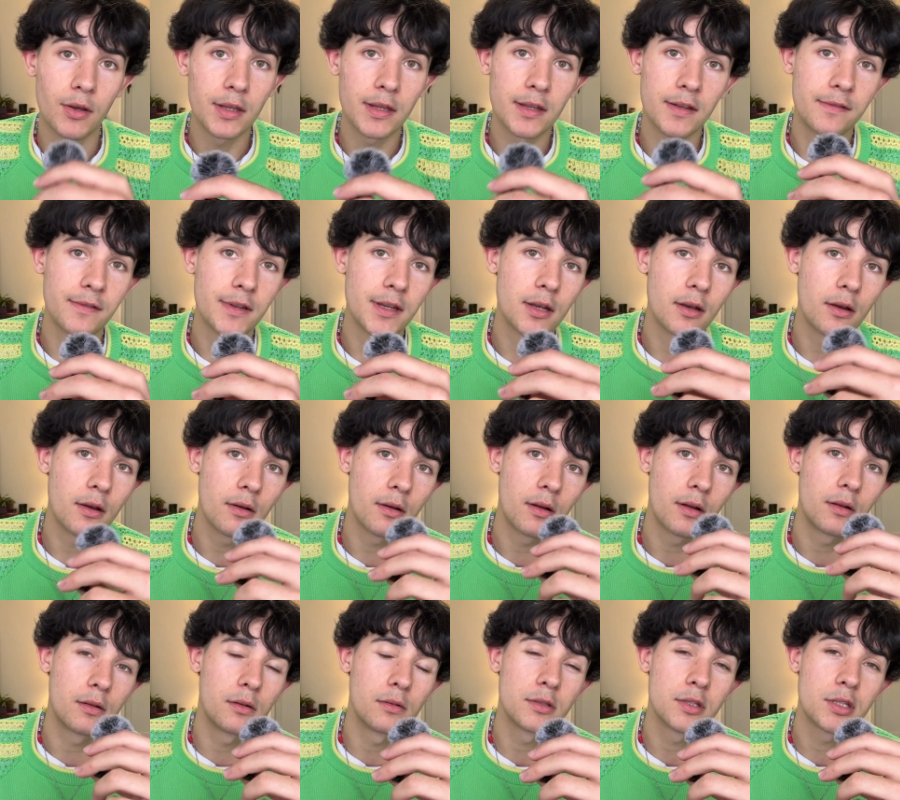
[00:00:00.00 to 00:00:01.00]
in this video,
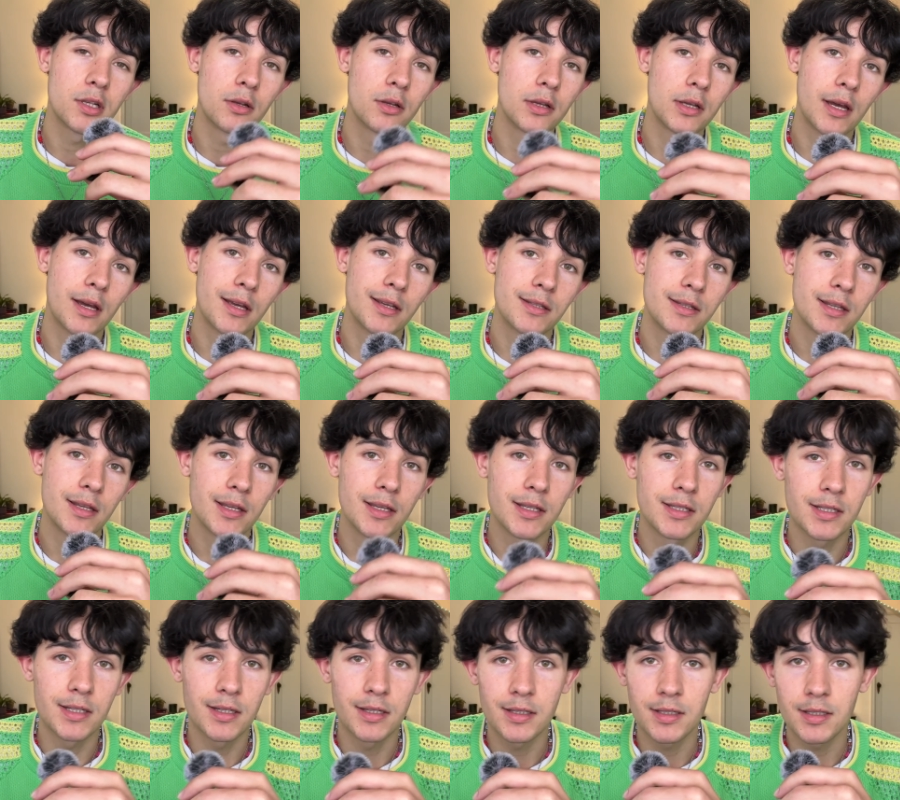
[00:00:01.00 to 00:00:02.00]
I'll show you guys the
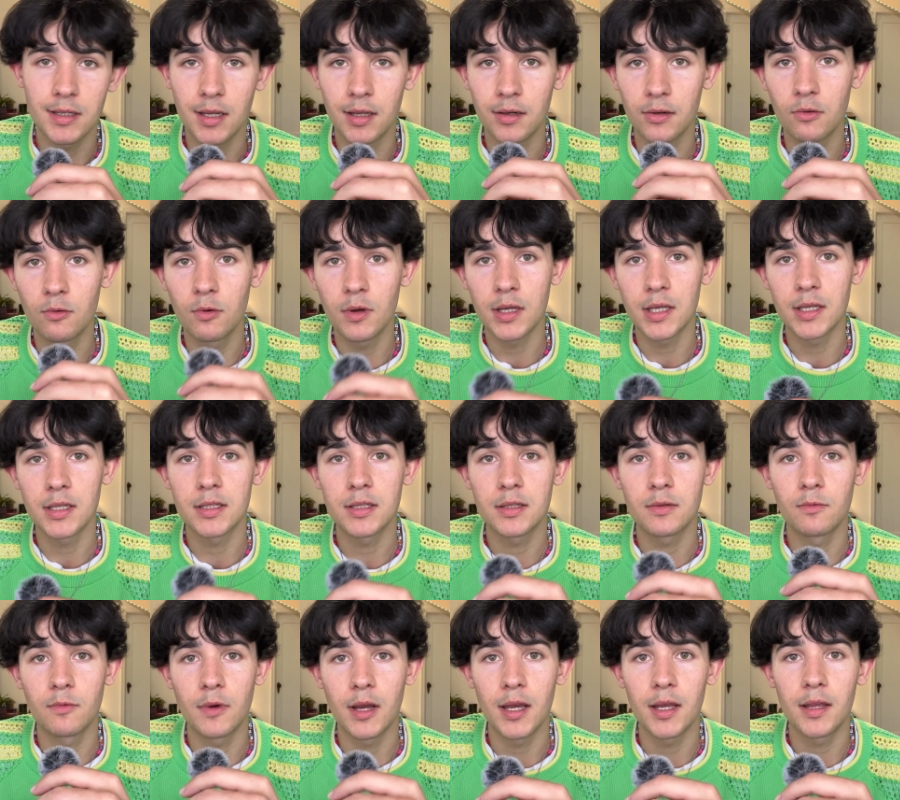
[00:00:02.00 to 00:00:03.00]
easiest and quickest
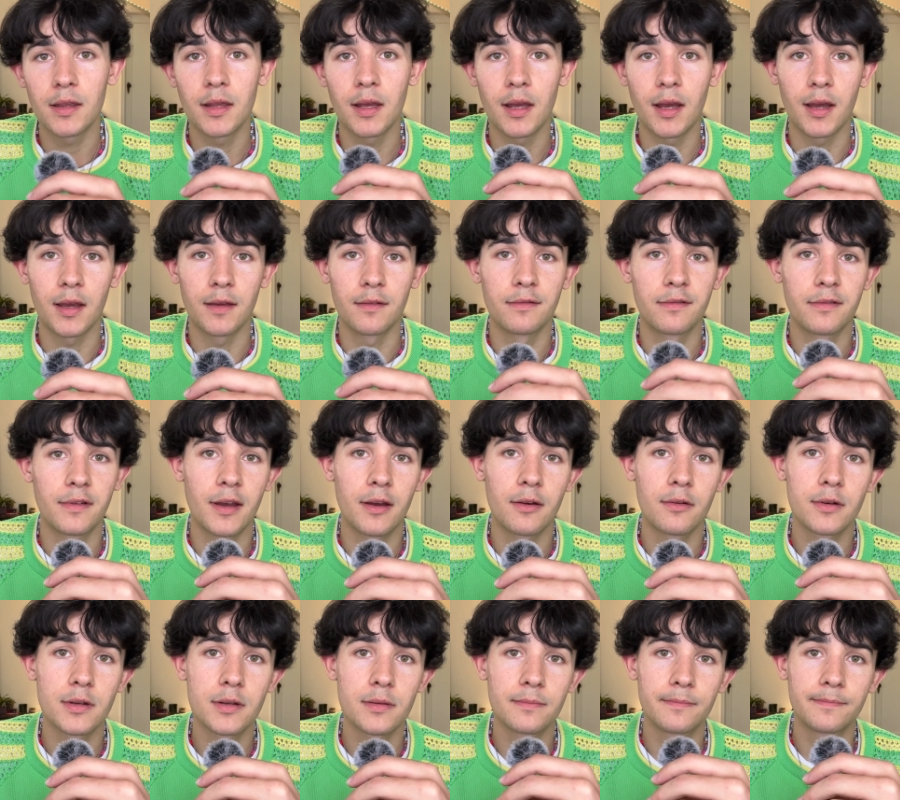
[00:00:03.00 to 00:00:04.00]
way that I've
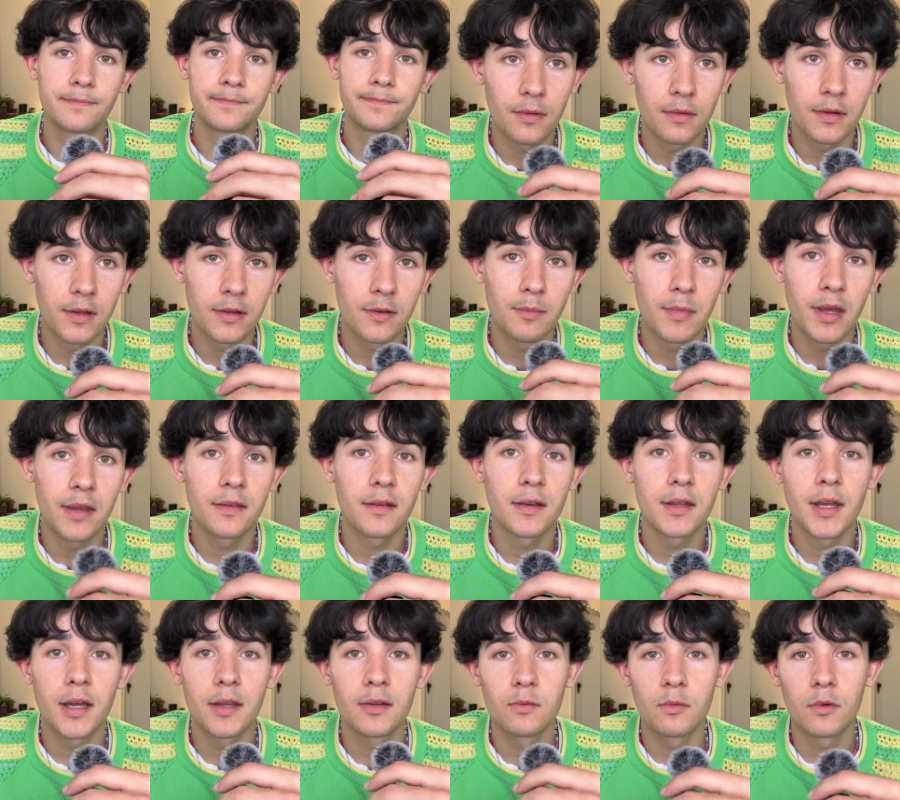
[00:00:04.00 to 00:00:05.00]
found. This method
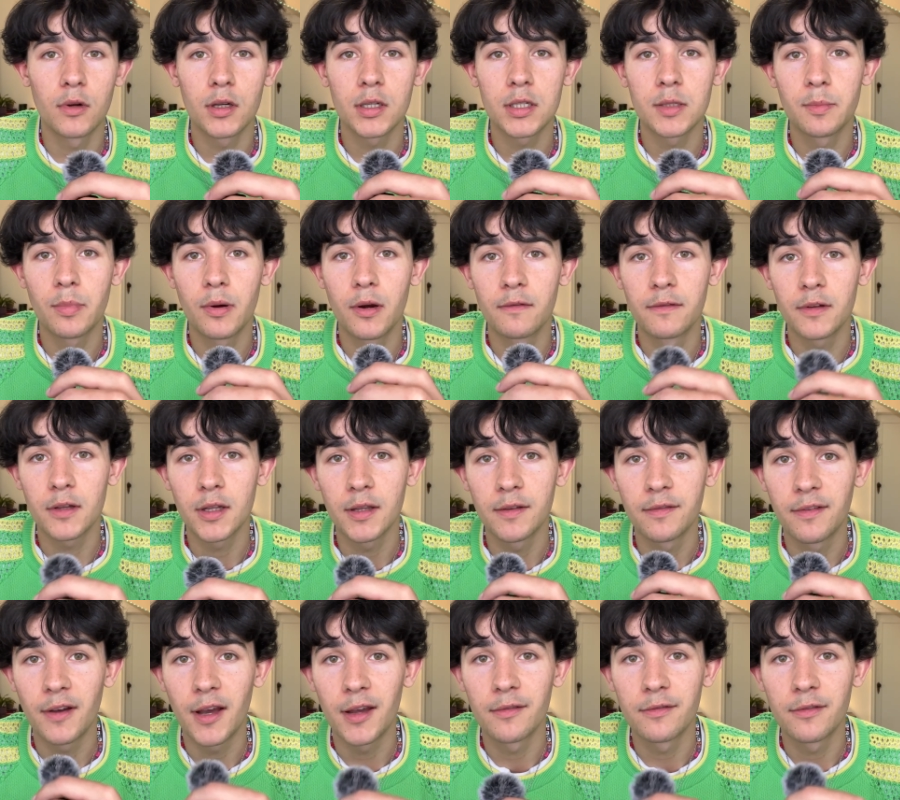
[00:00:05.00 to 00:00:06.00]
has worked perfectly
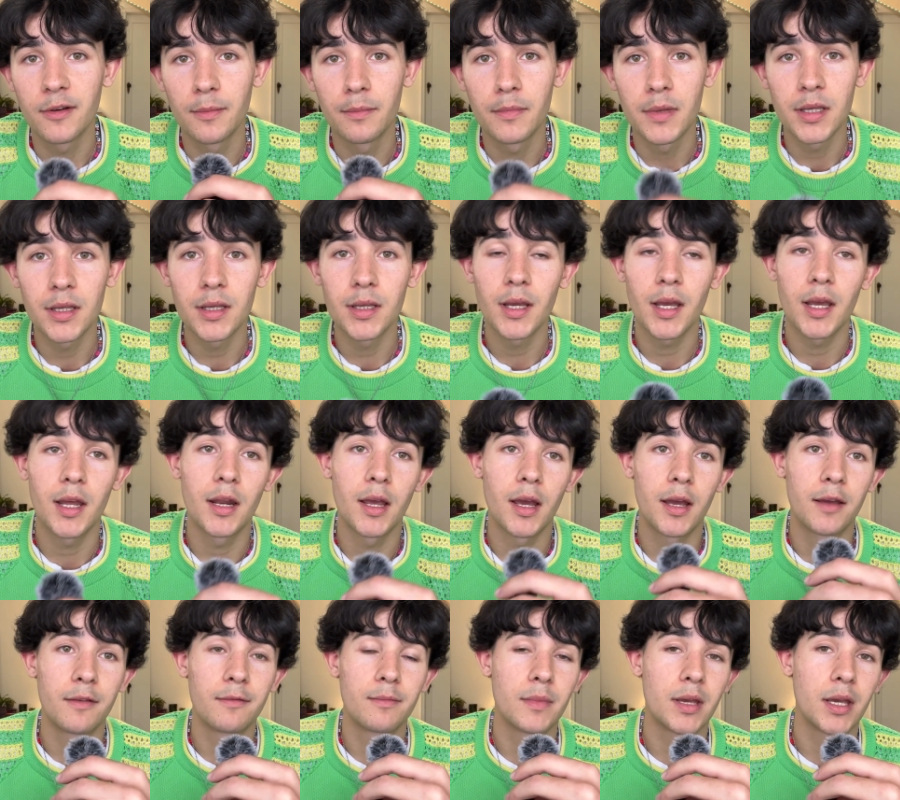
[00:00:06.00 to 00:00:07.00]
fine for me, and
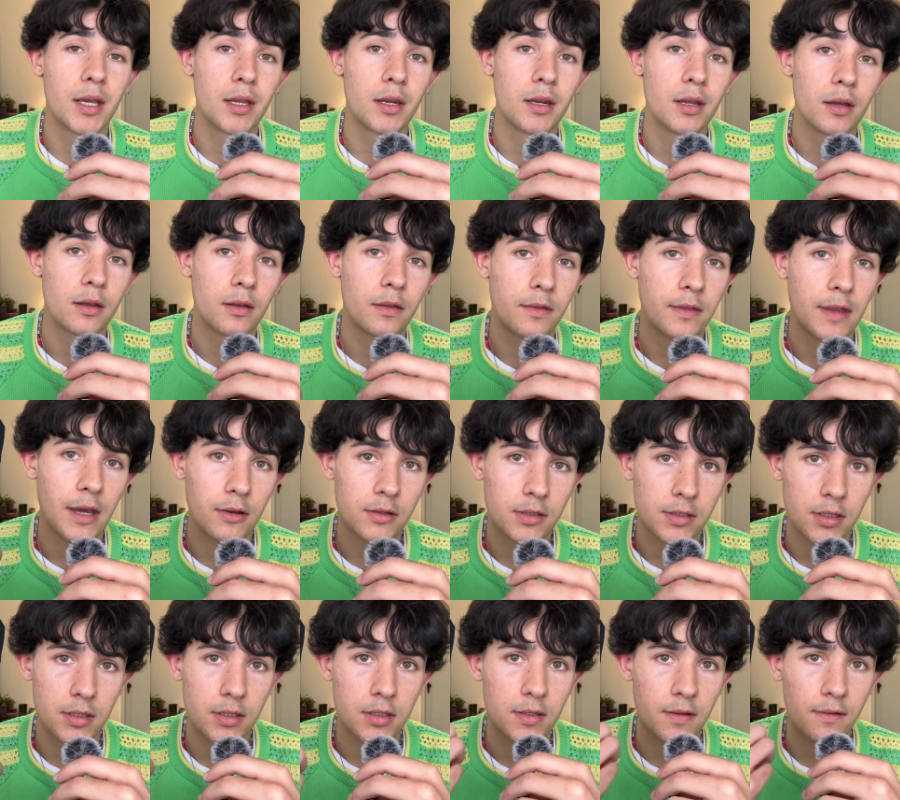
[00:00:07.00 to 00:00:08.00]
I've made
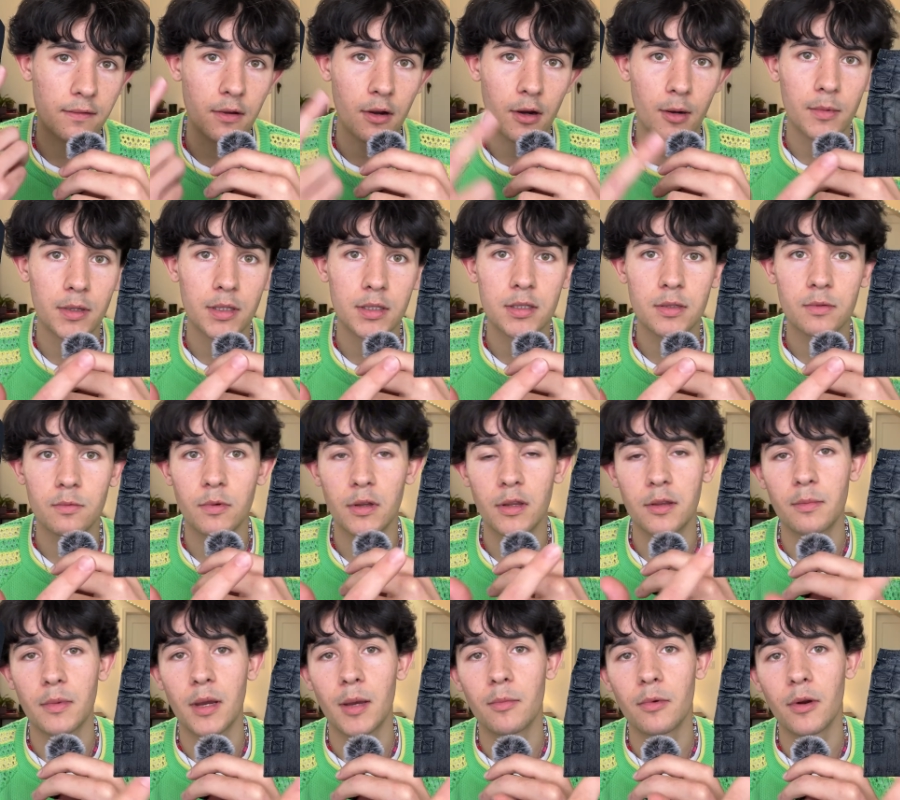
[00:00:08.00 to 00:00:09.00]
thousands of garments with
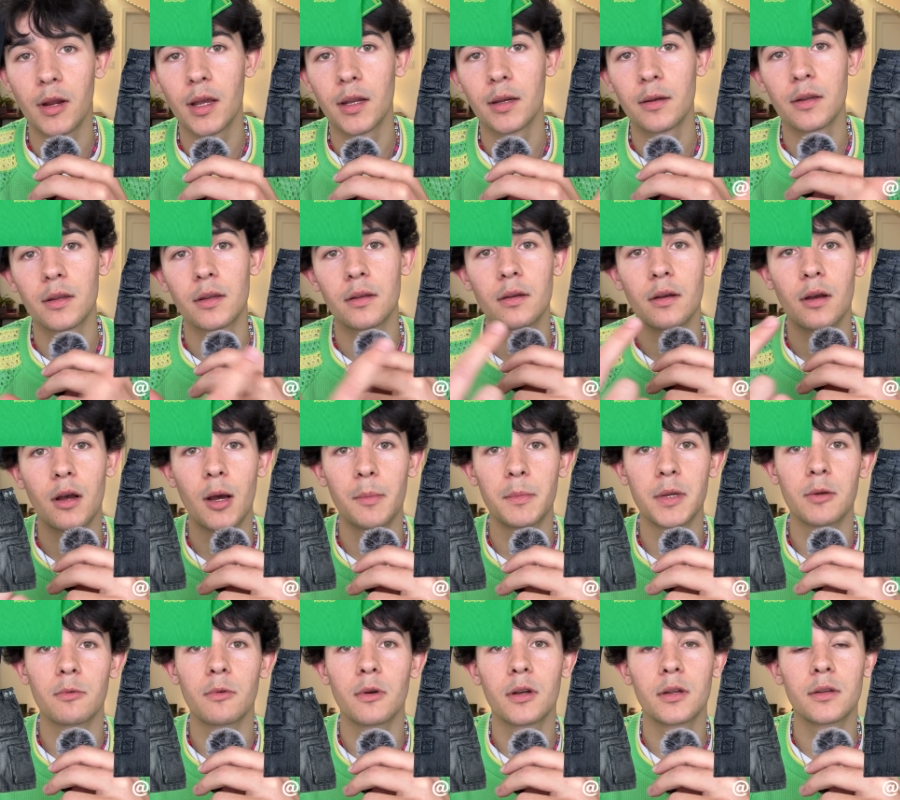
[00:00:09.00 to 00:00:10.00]
my brand
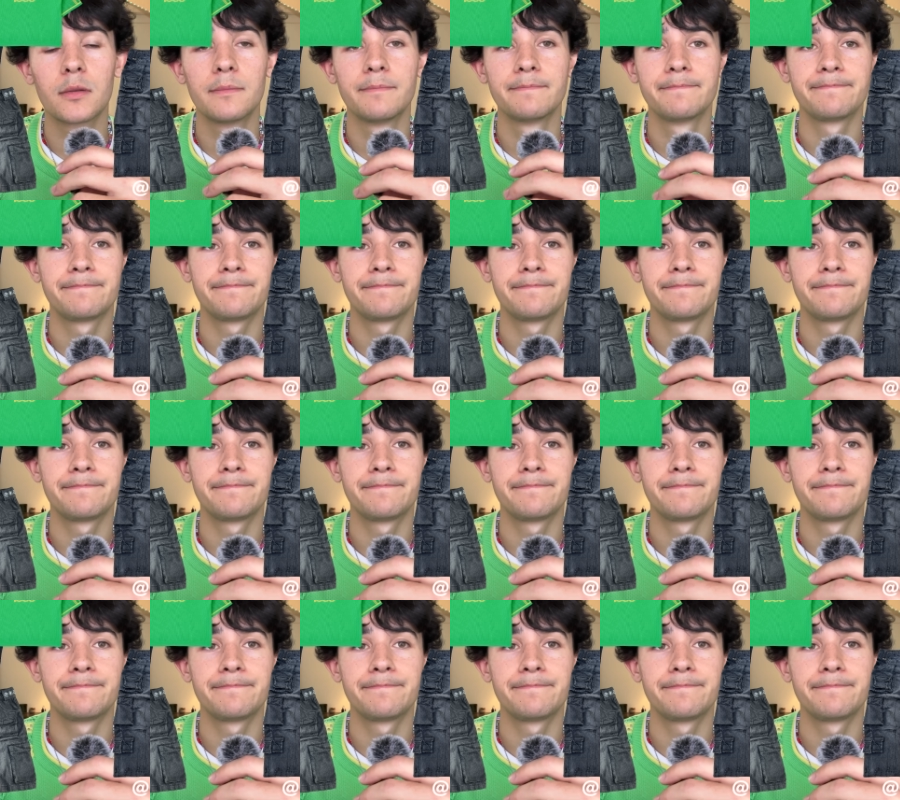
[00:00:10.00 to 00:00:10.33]
Omnee World.